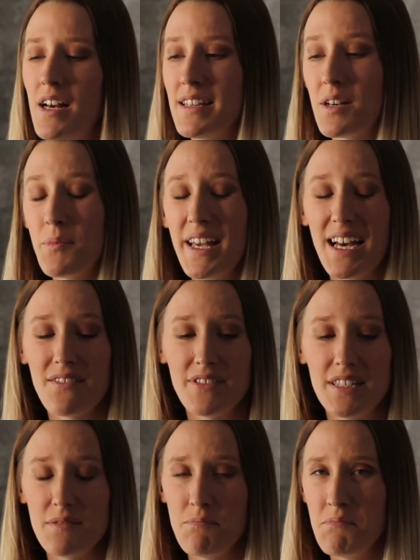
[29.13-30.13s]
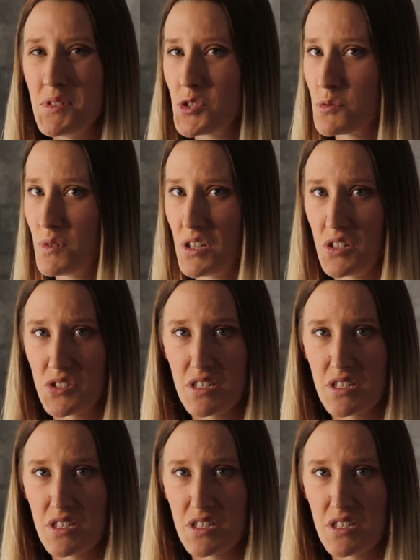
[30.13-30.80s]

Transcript: Then we have these miserable,